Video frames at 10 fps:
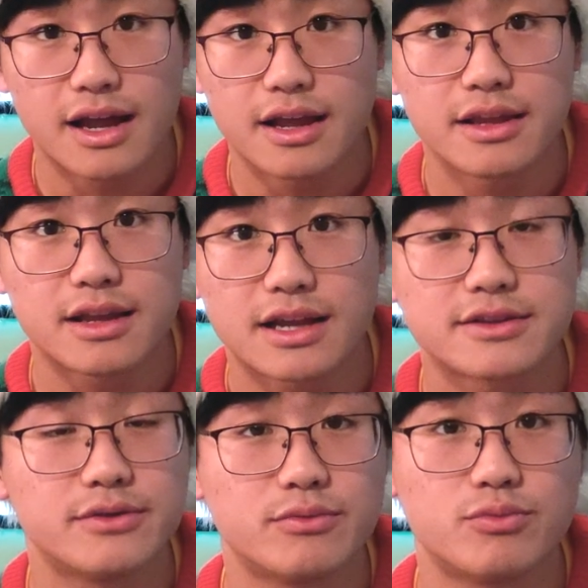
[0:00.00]
I
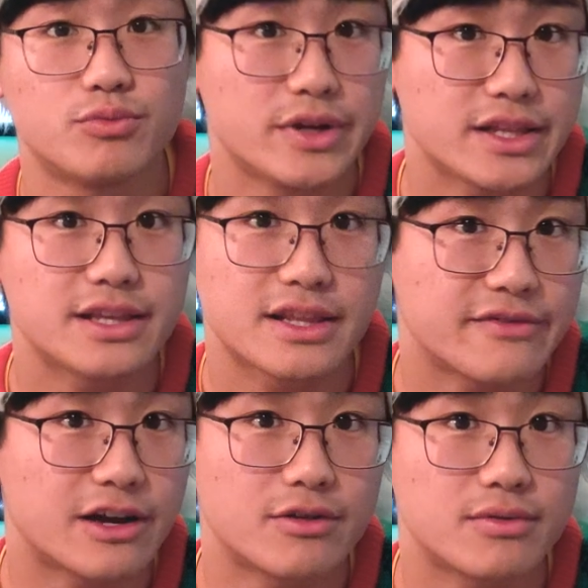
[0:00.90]
got to really
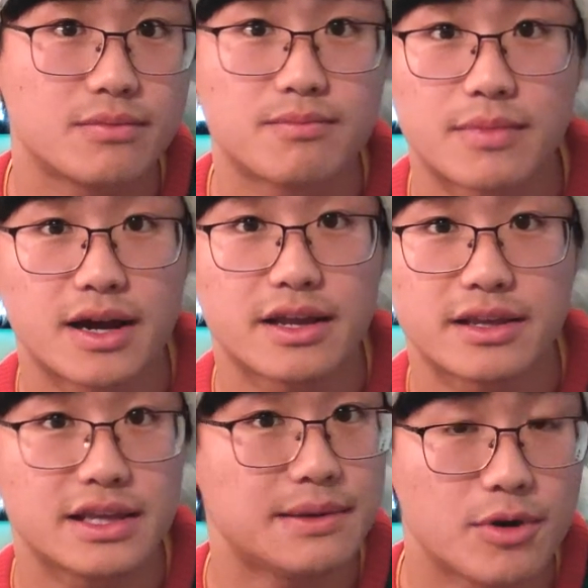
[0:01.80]
live out
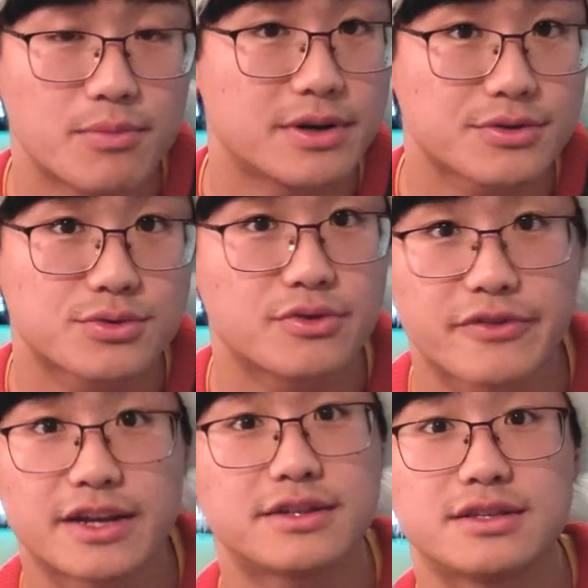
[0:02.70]
my emo middle school
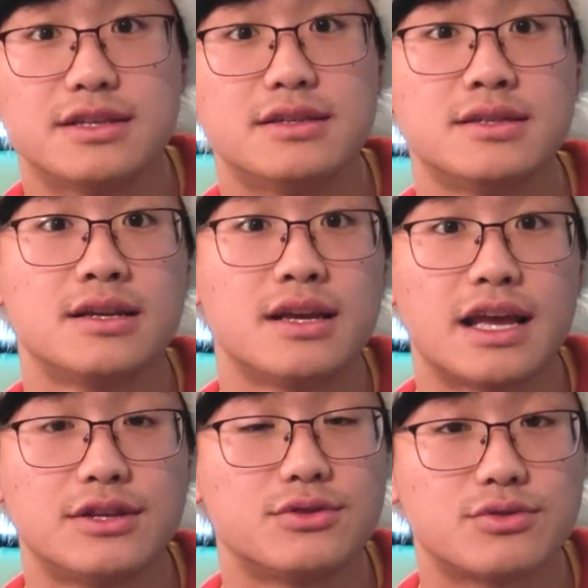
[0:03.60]
fantasies
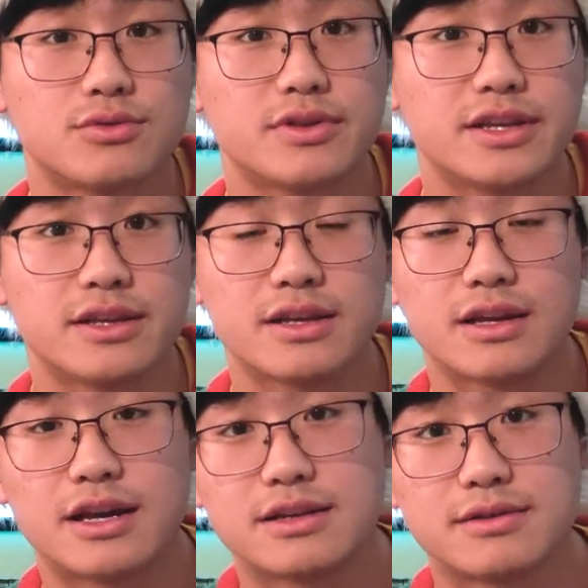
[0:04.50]
and truly
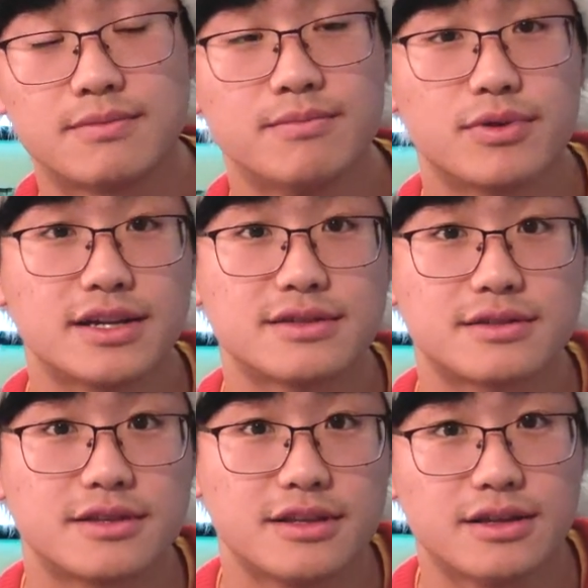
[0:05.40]

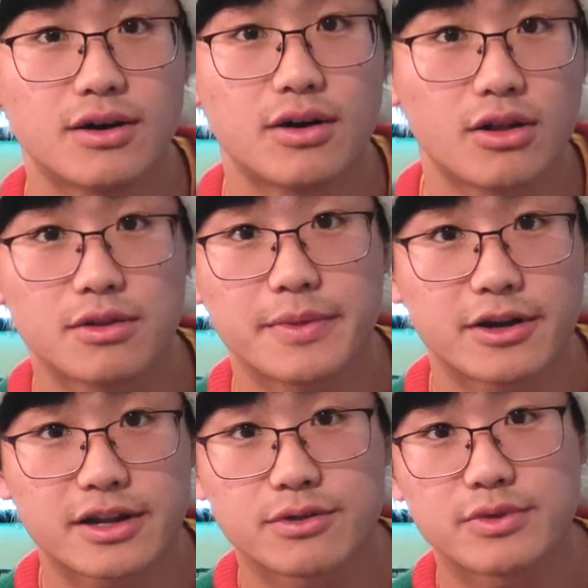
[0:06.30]
embrace the
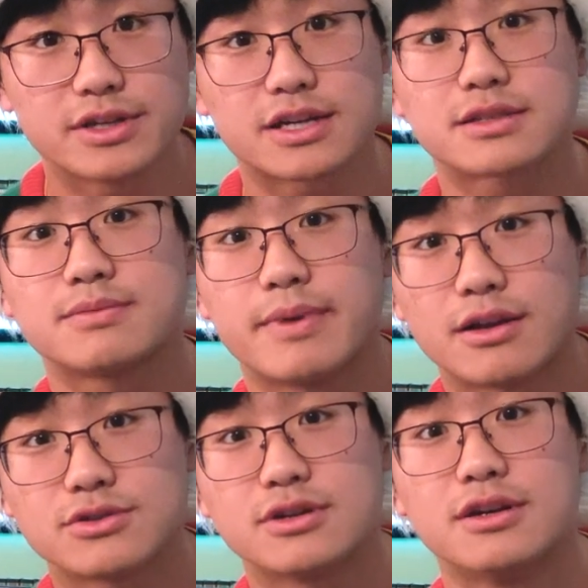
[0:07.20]
All-American Rejects
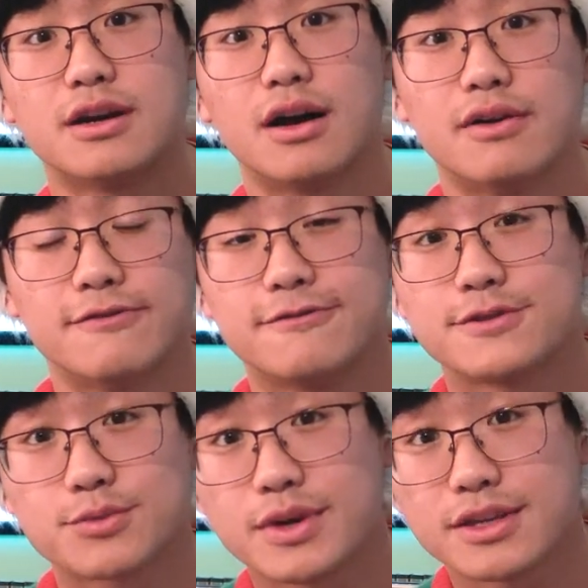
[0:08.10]
mantra of
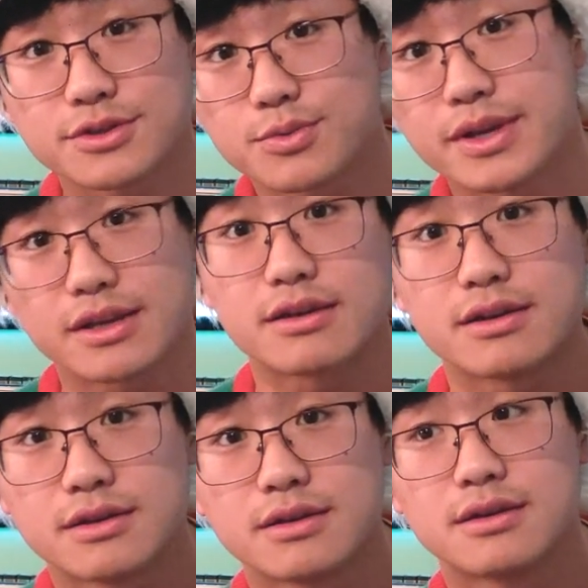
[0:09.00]
swing, swing.